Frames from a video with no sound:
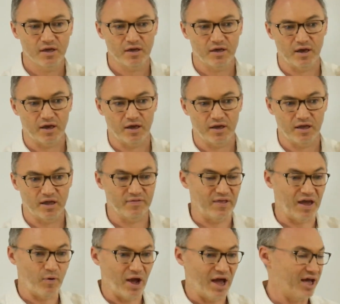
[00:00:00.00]
And
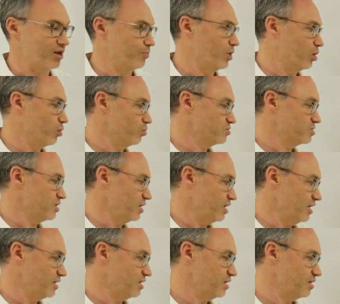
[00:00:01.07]
now Adam owns it
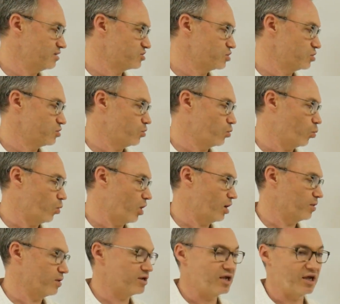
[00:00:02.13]
in his
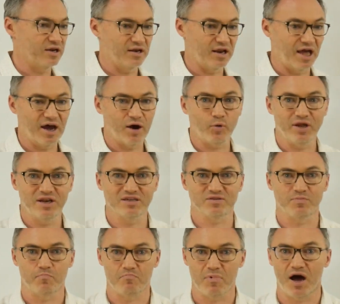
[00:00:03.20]
wallet. And now it is
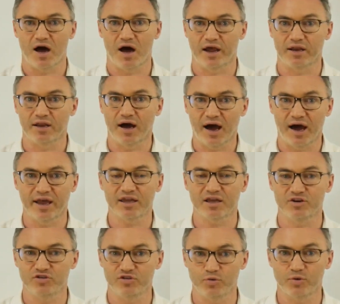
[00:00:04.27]
mine. I
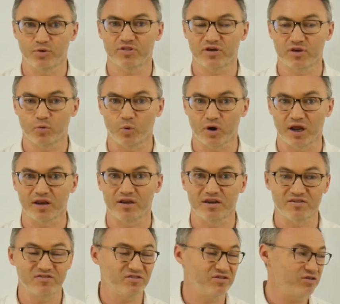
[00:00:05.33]
can do with it what I
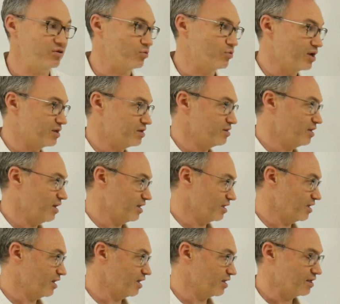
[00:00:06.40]
need to do. And
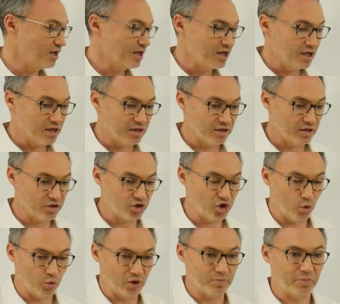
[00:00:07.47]
again,
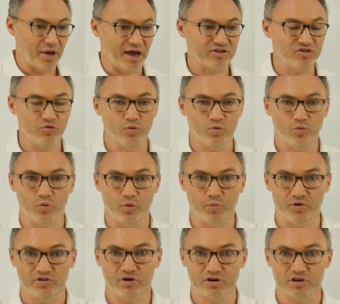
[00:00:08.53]
going back to when
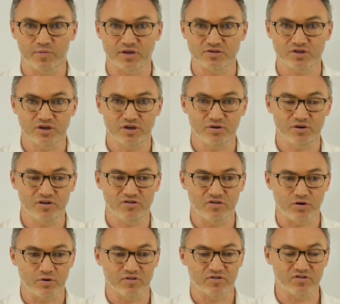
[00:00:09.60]
we talked about security
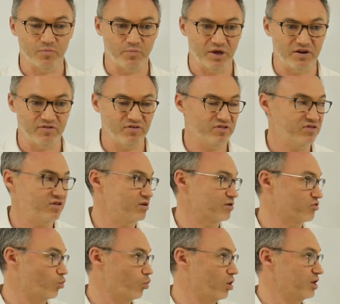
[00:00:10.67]
tokens, the benefits here
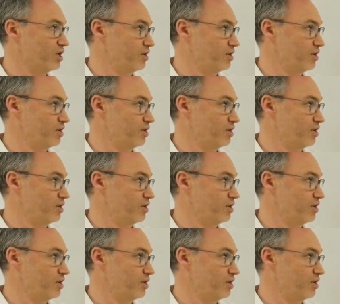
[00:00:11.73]
is one,